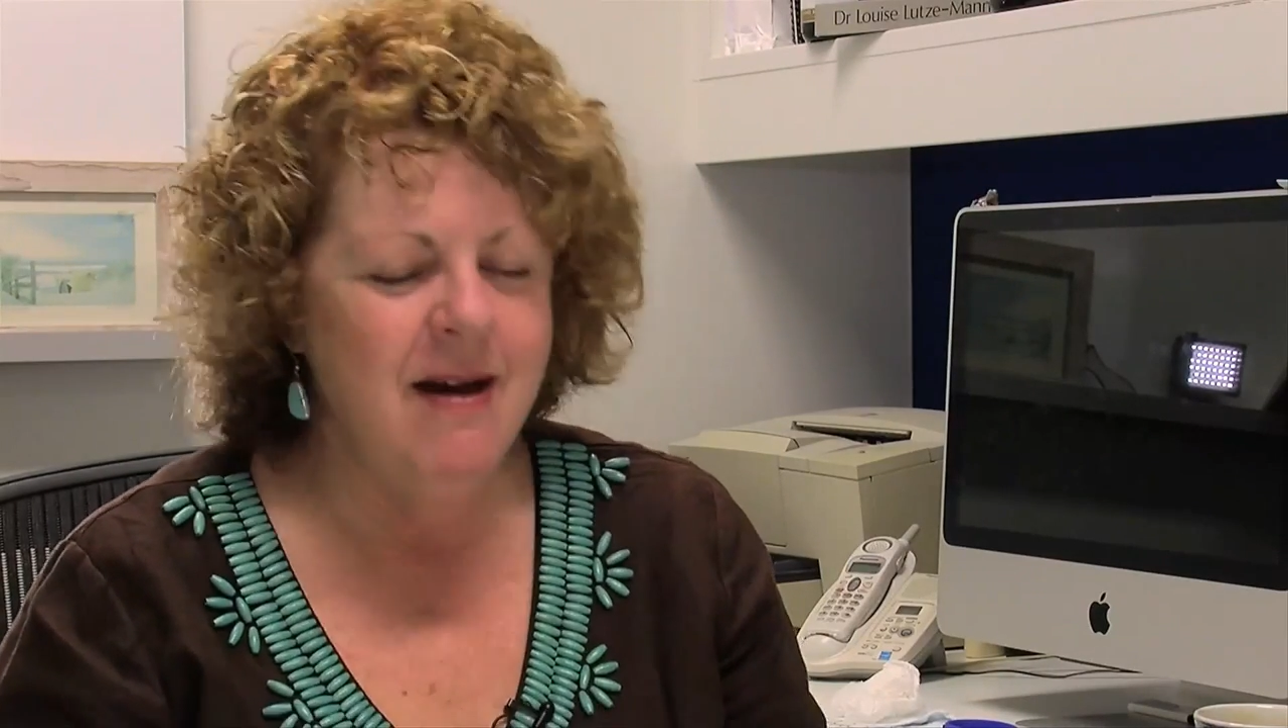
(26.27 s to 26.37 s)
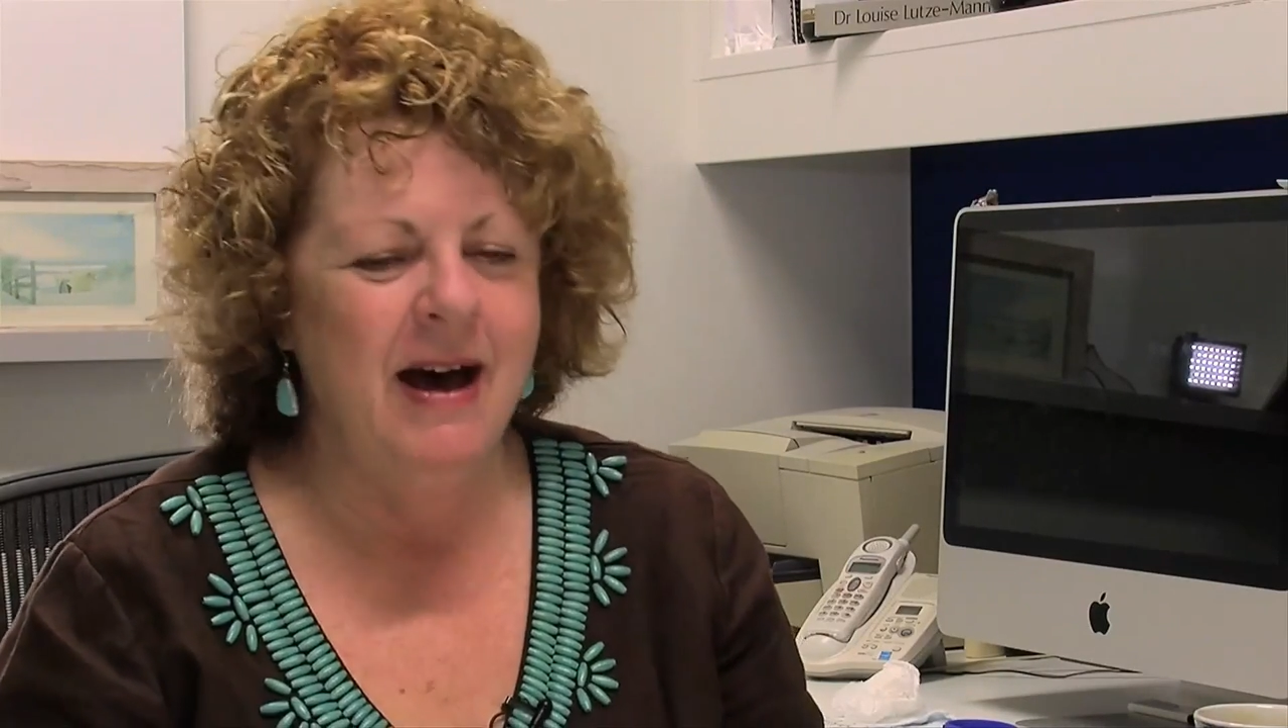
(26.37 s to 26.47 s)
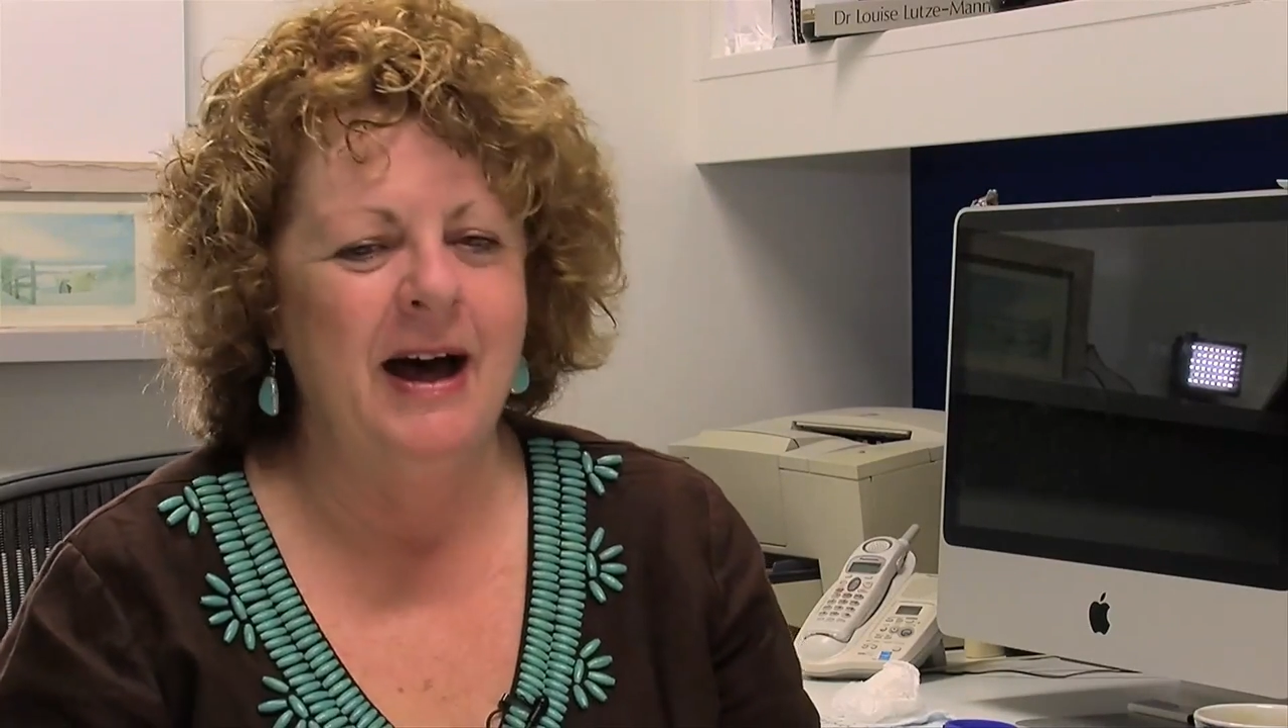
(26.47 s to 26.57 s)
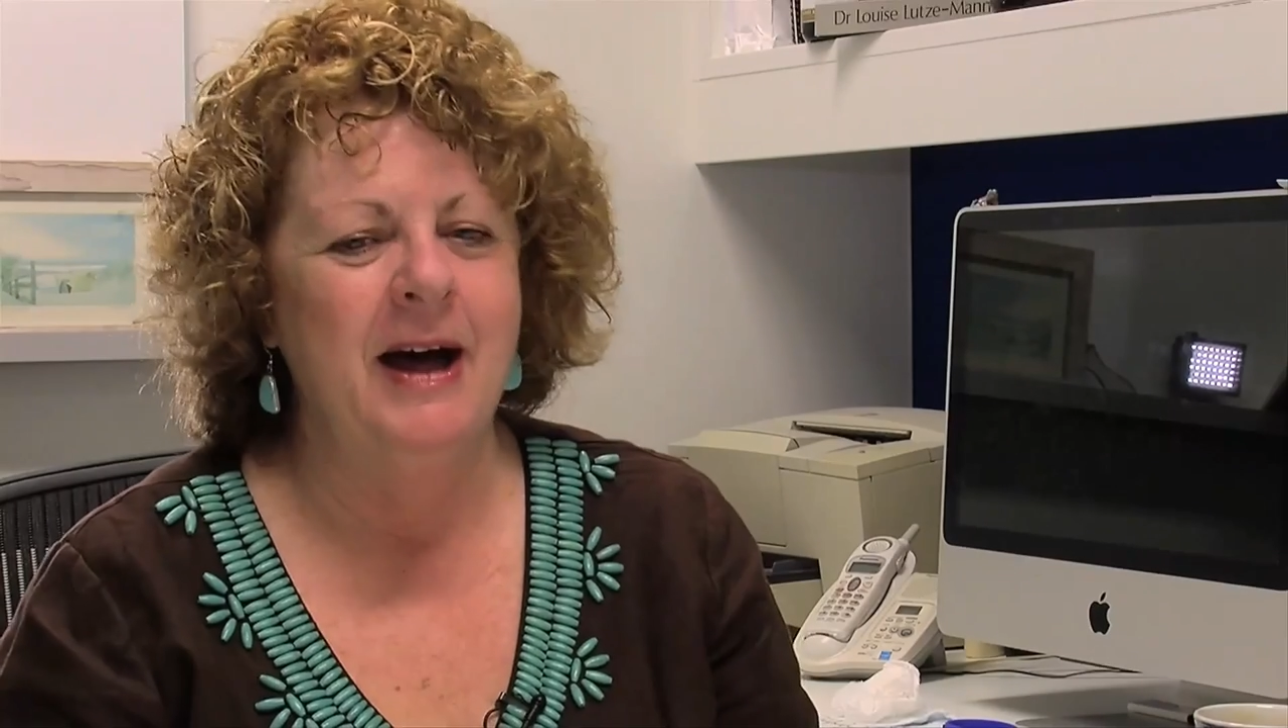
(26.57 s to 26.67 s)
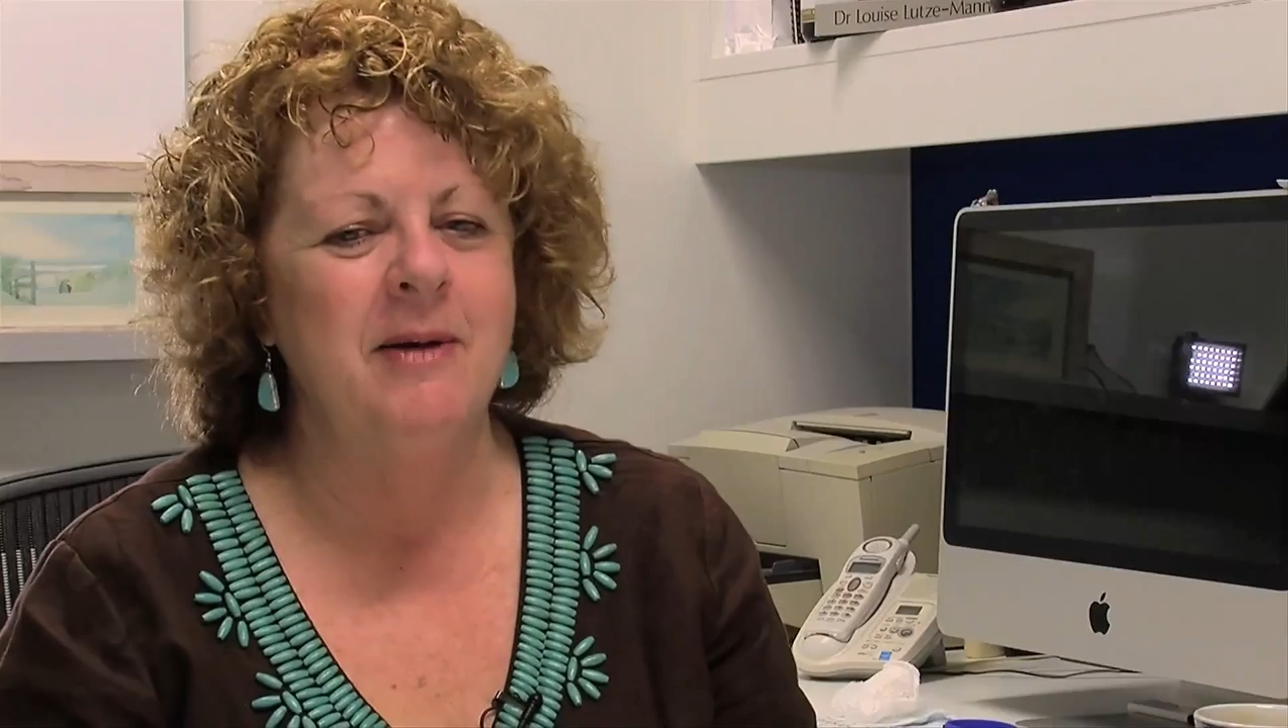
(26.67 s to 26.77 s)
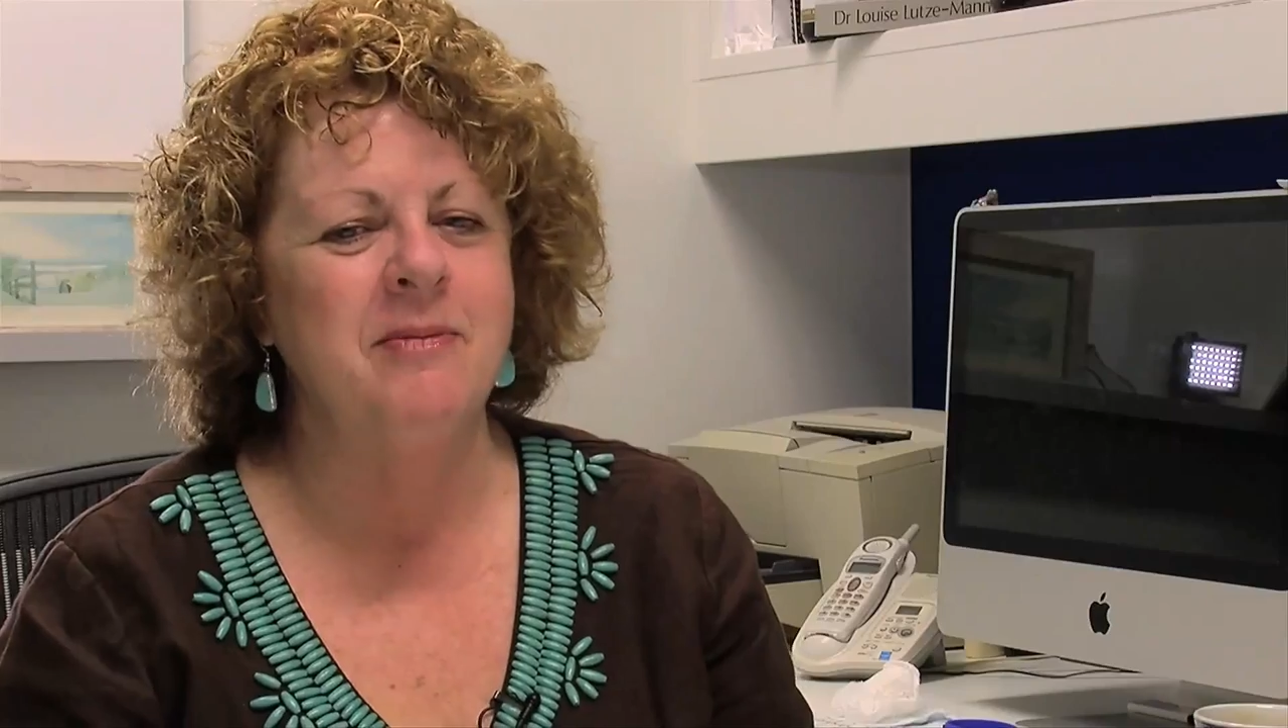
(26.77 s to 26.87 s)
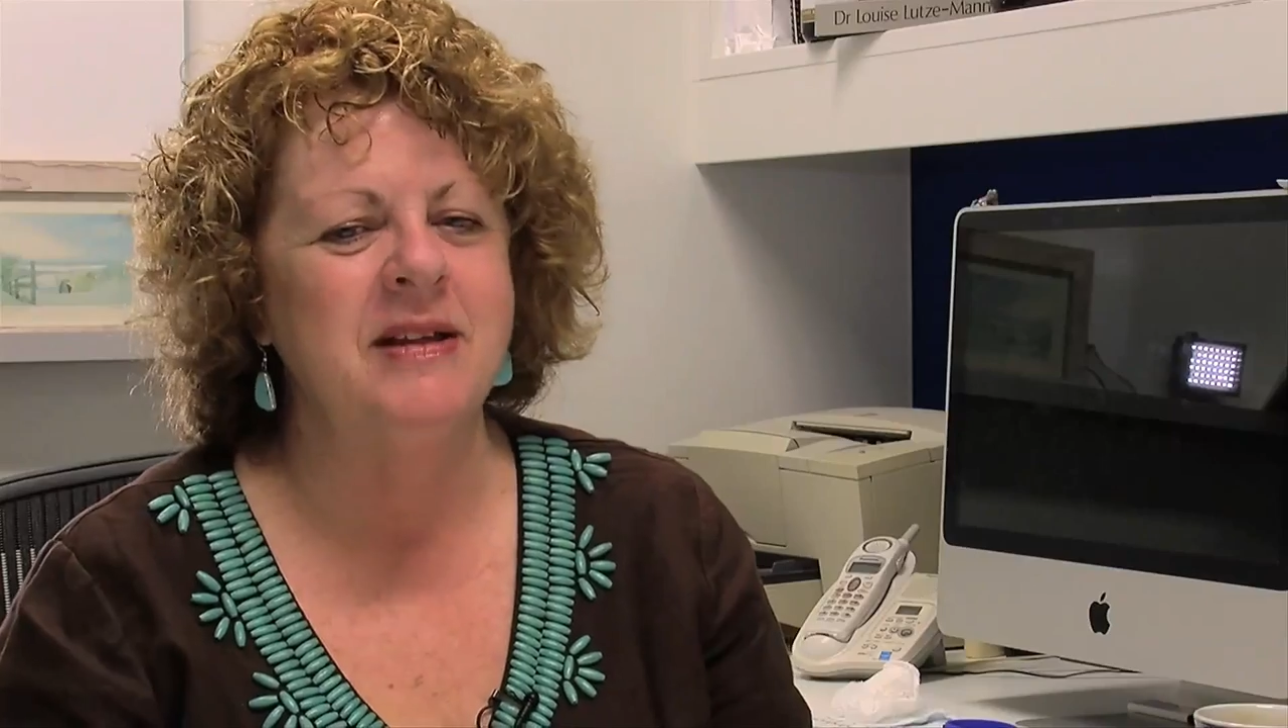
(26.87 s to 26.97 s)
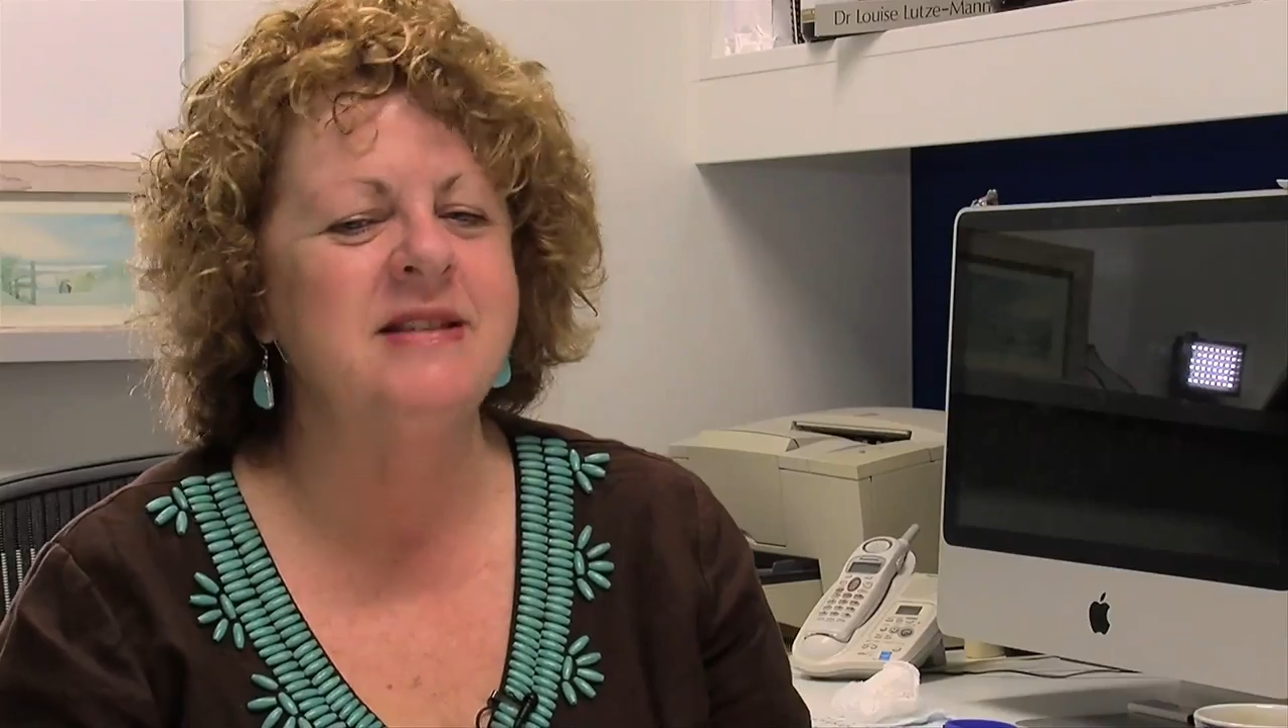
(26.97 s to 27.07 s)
Um, and